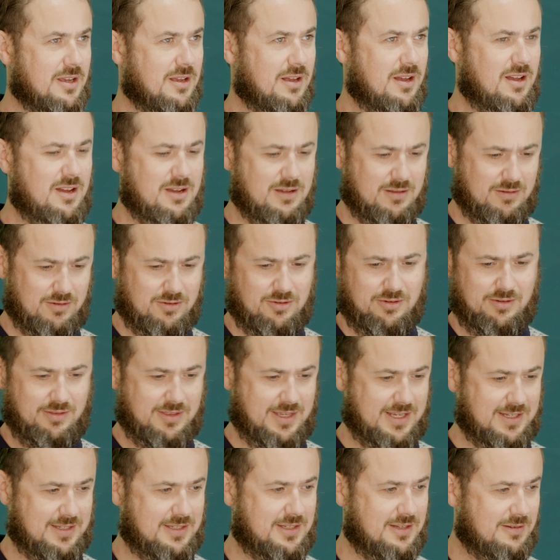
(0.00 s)
oh, look,
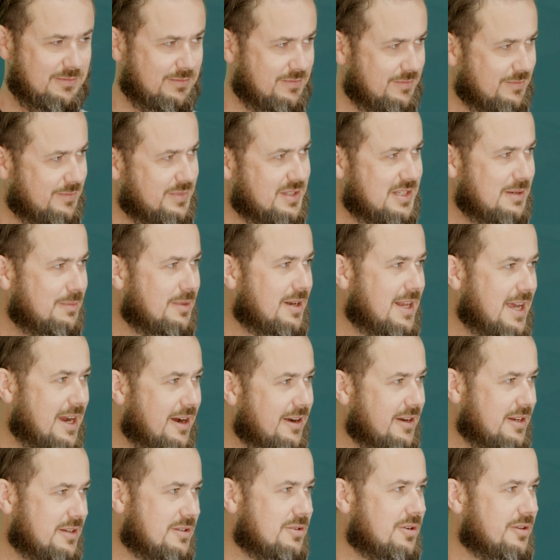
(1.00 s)
there's some
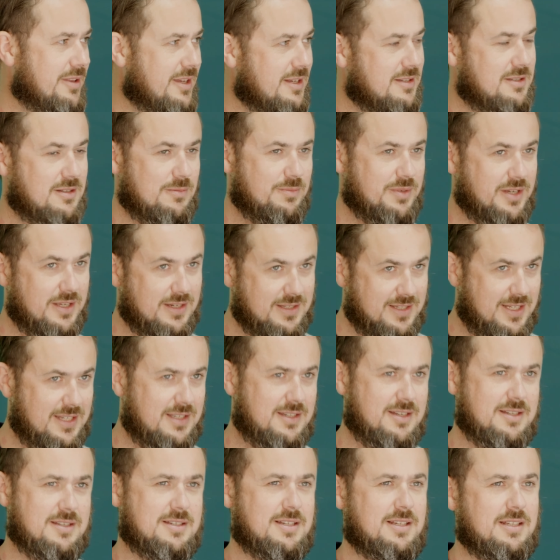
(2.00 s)
similarities or there's some
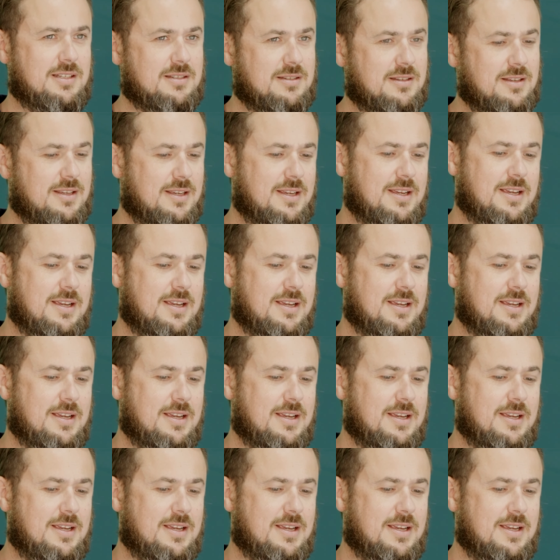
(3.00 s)
consistencies.